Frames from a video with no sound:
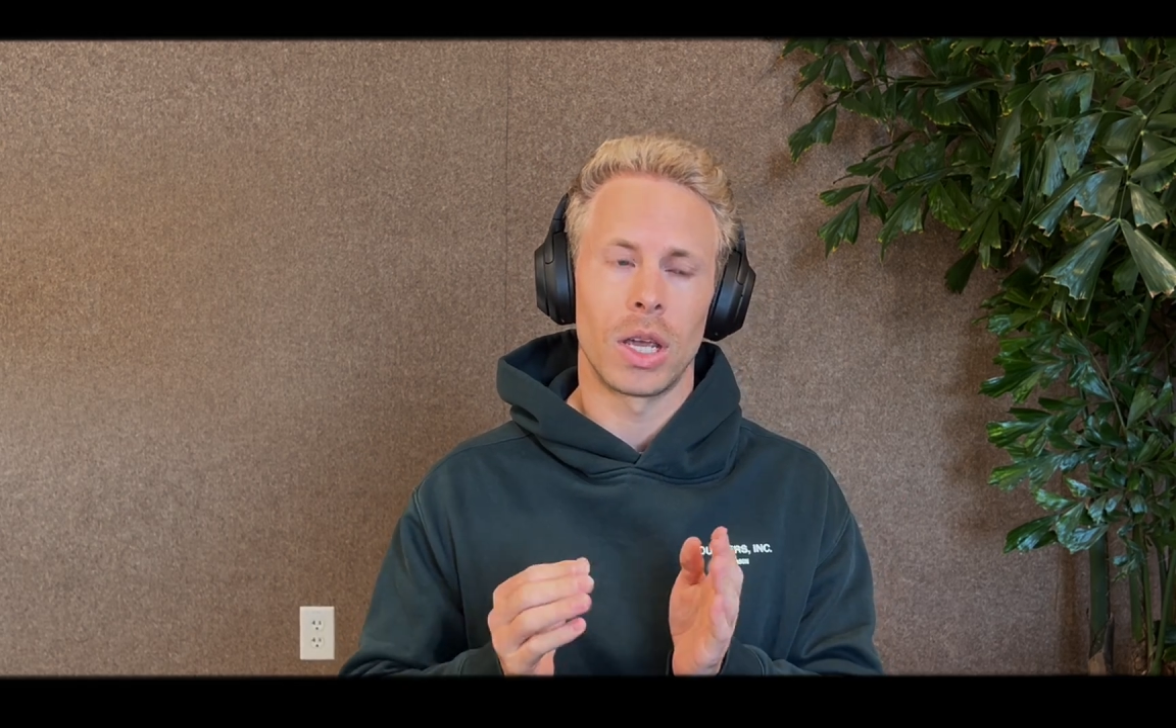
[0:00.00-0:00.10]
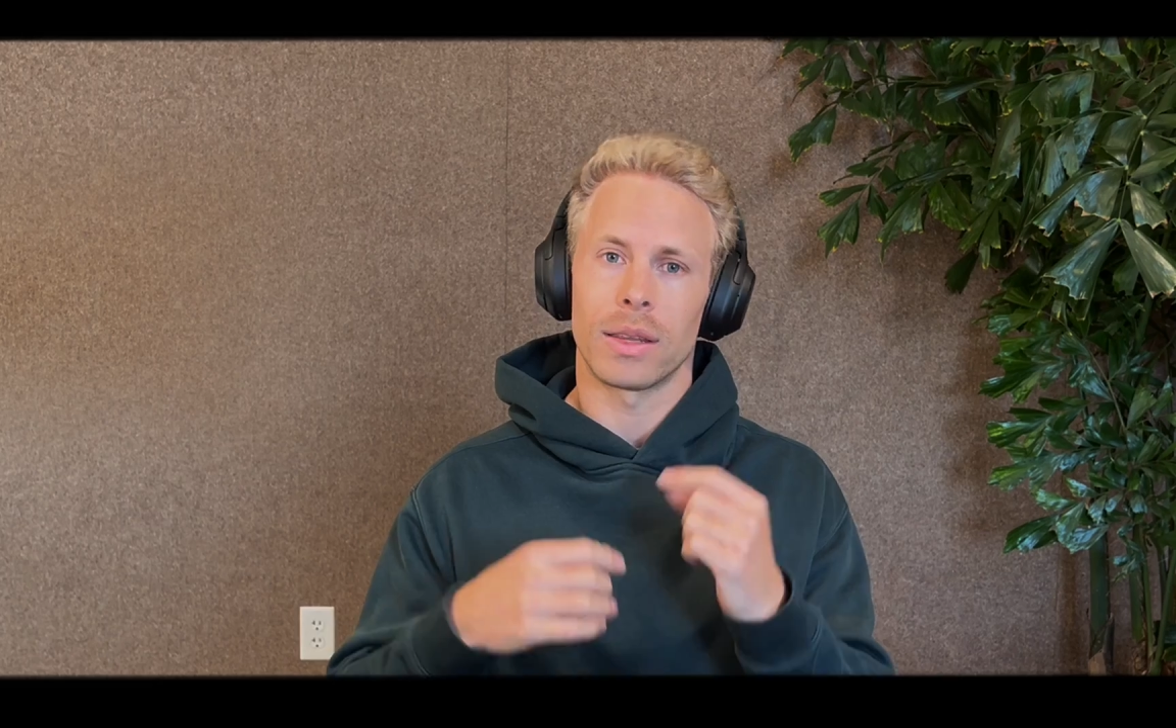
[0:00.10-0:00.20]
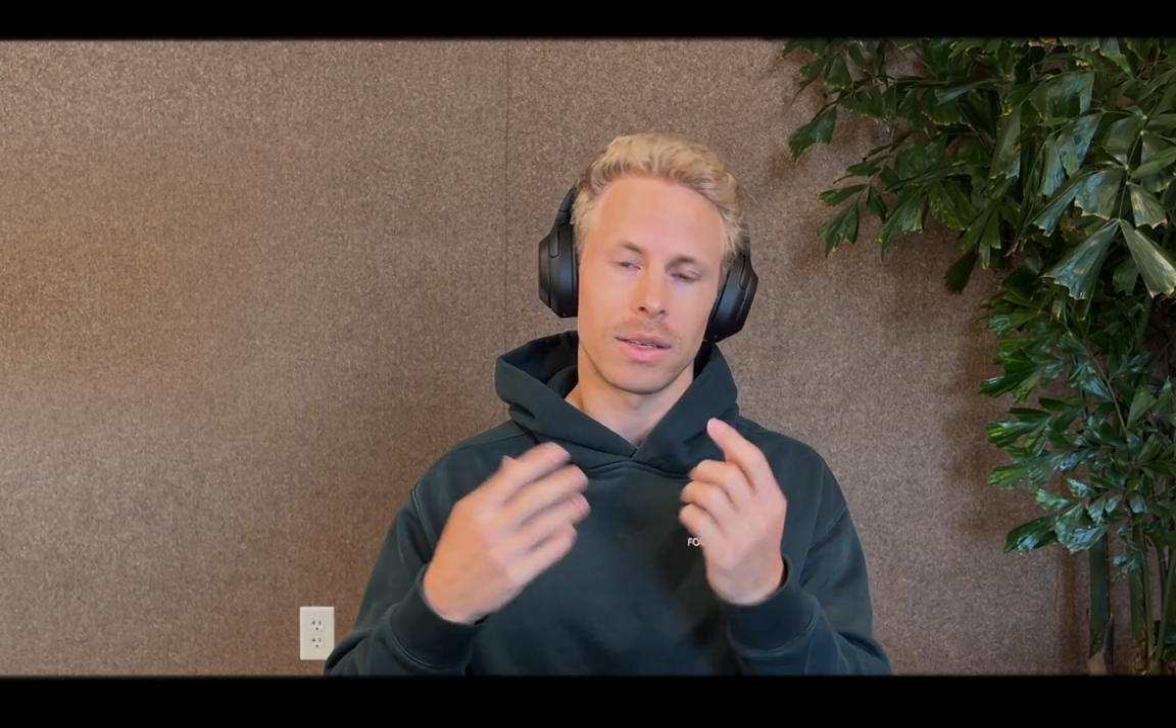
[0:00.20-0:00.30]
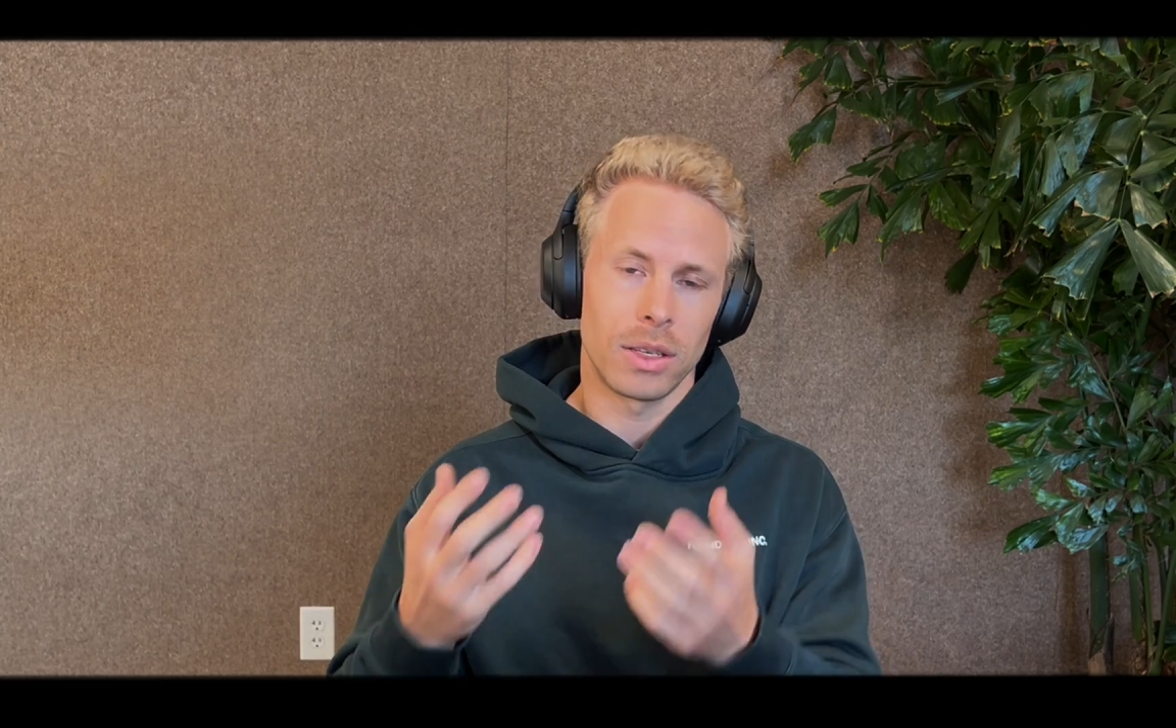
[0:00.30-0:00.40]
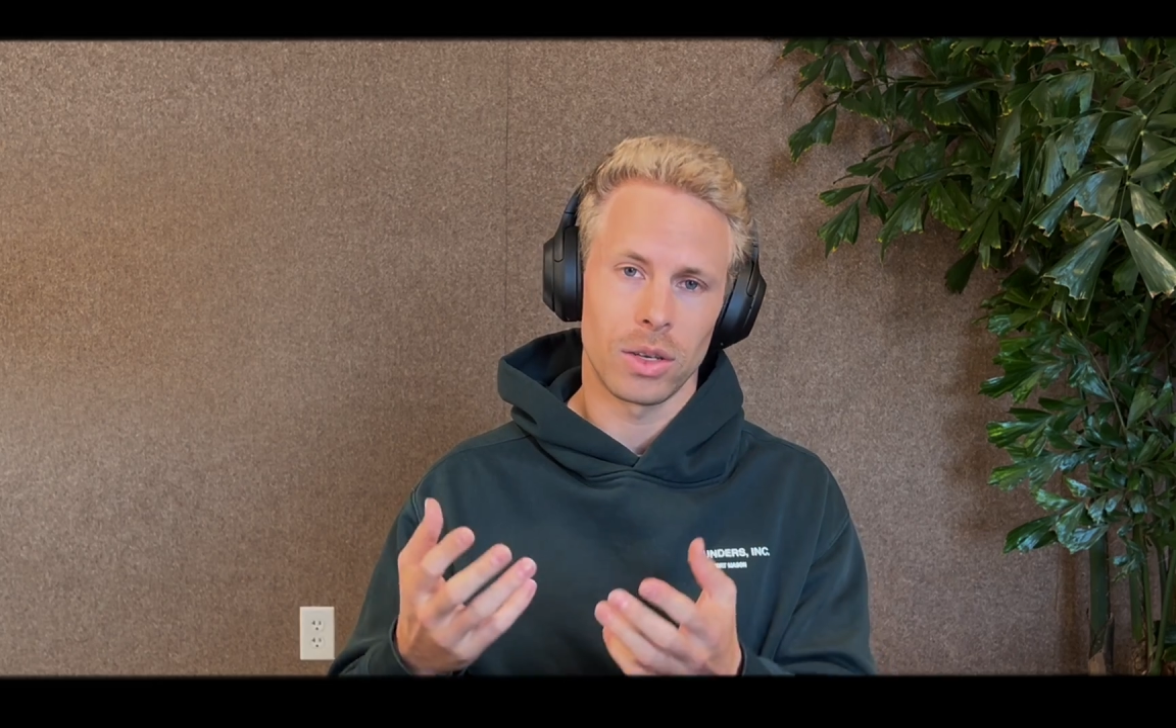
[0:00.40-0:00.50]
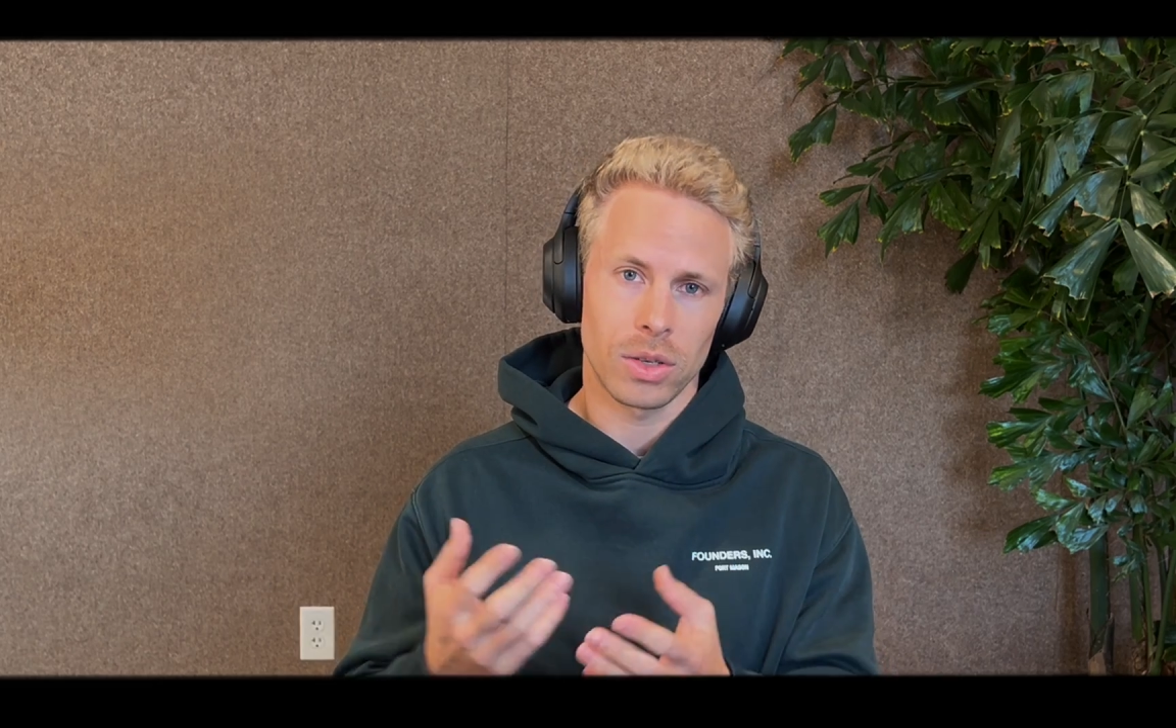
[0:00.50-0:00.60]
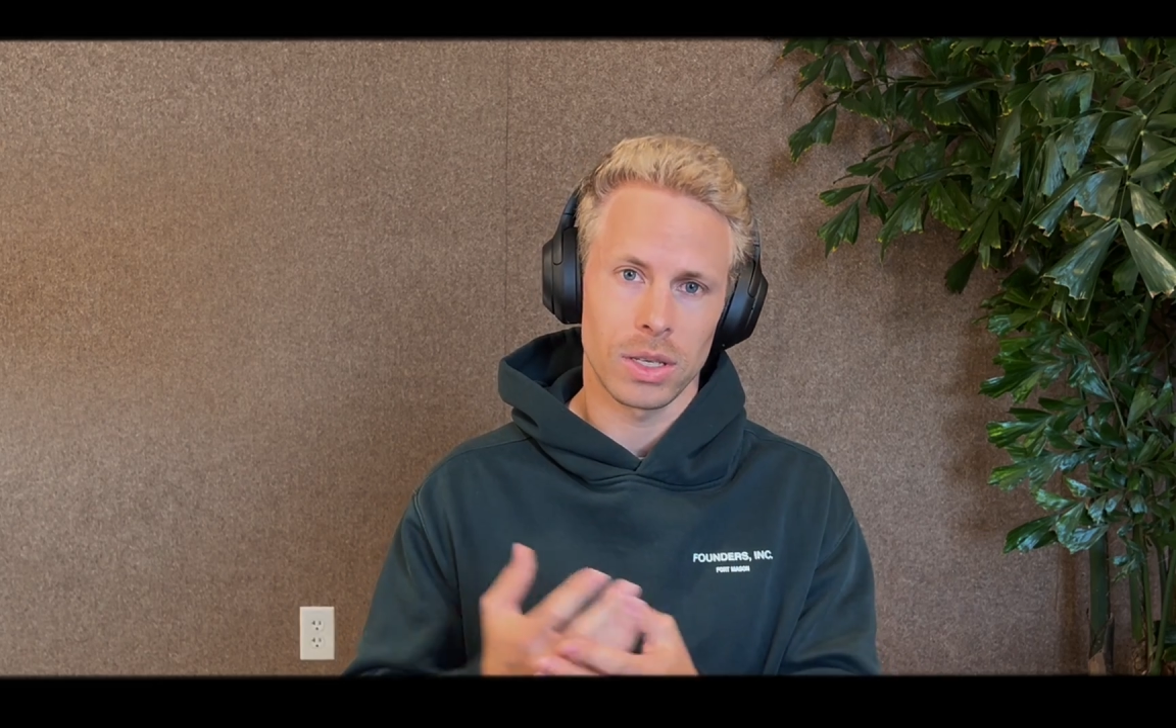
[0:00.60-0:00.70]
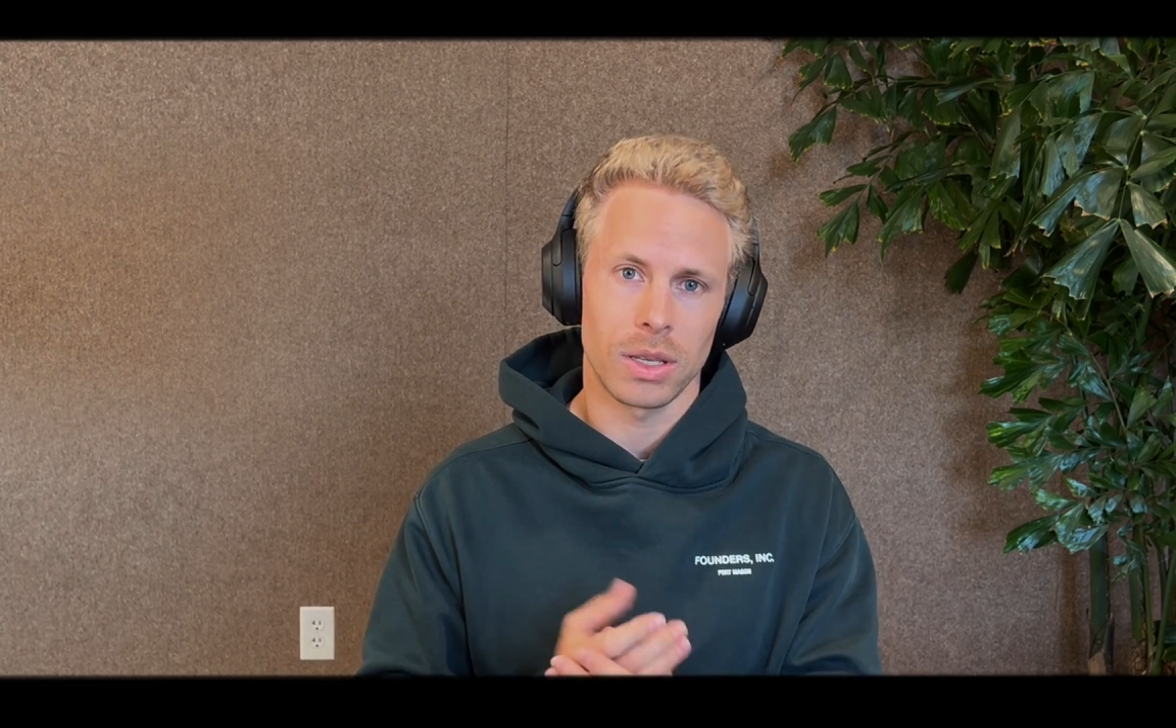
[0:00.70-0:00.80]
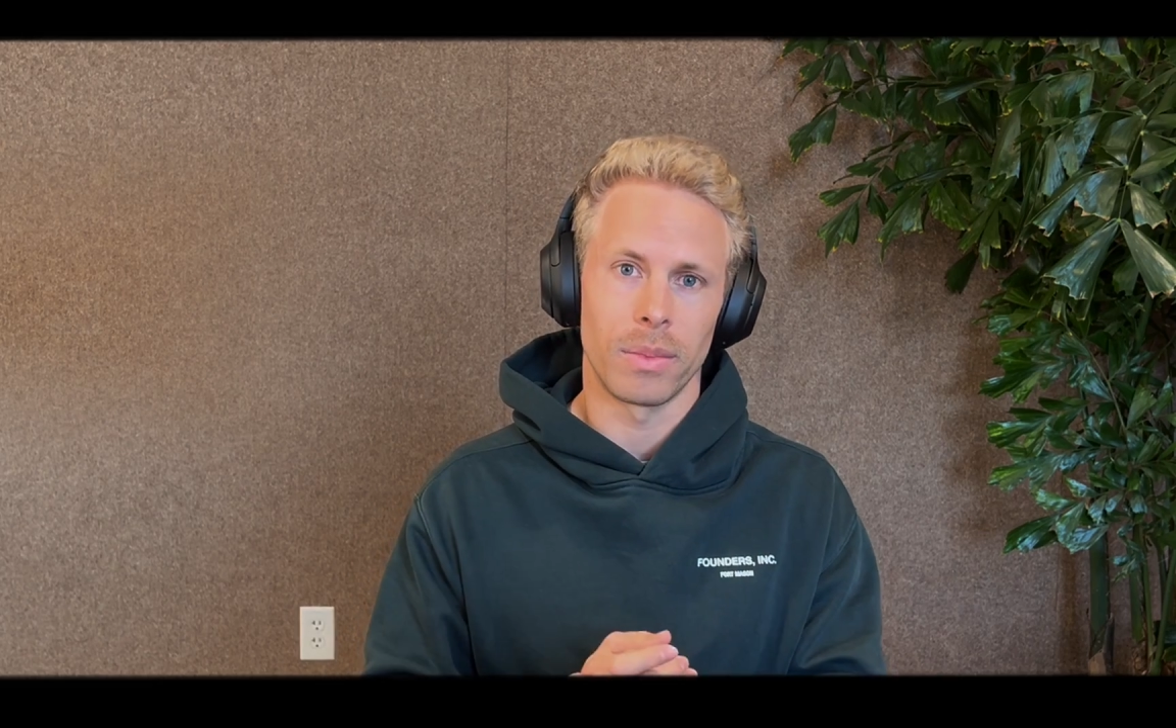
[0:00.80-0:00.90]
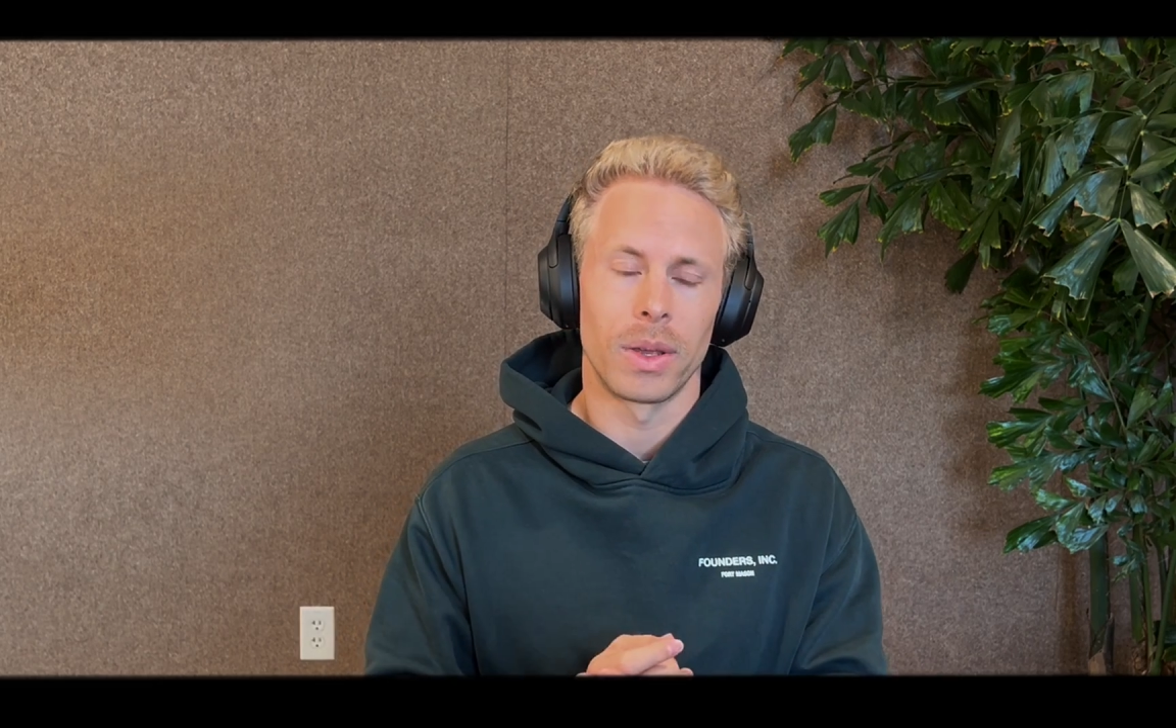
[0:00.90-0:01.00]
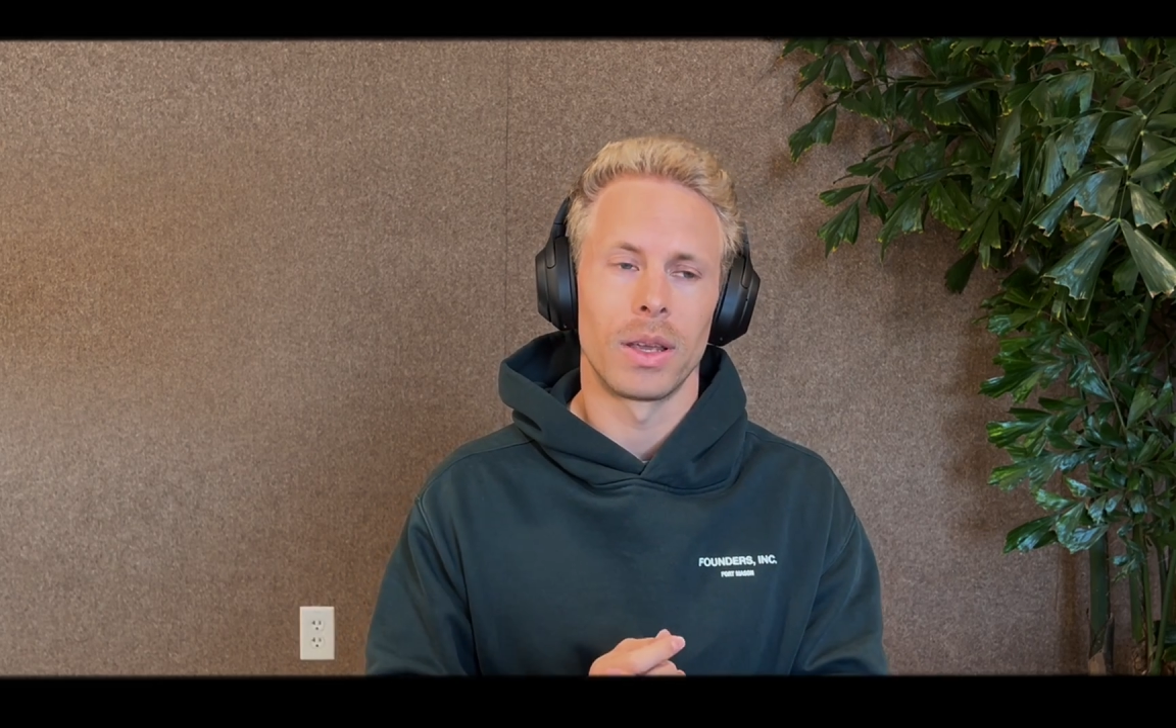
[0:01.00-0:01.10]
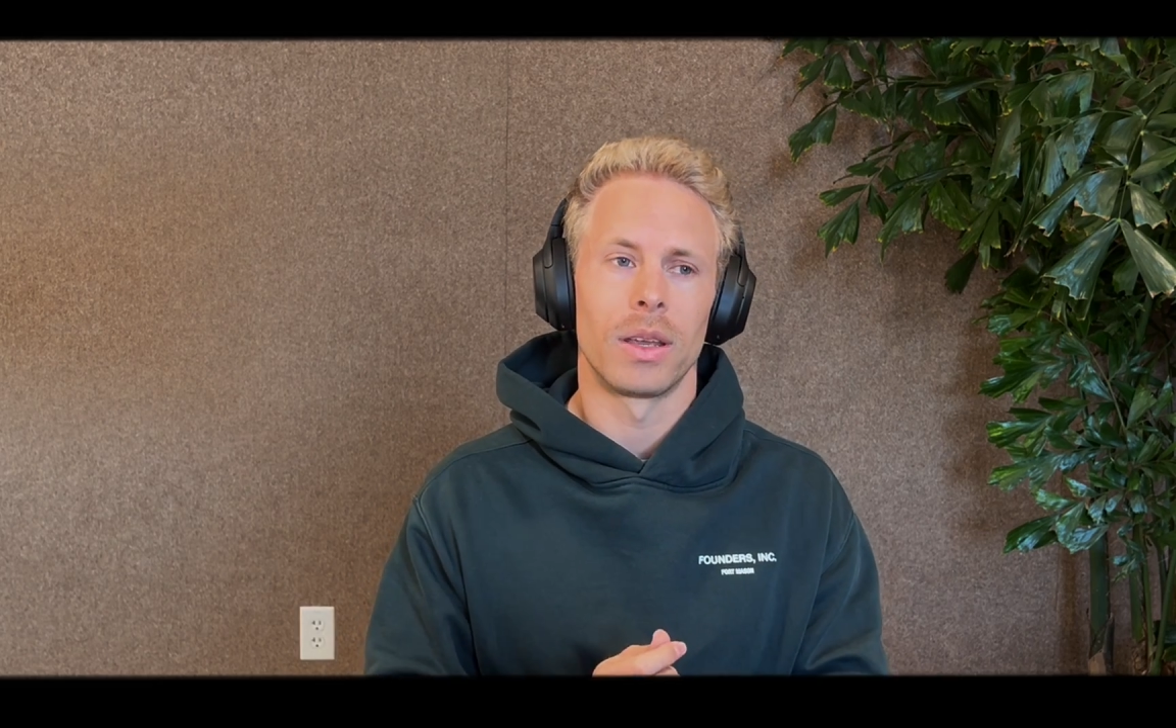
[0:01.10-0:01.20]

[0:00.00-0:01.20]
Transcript: at this into your system.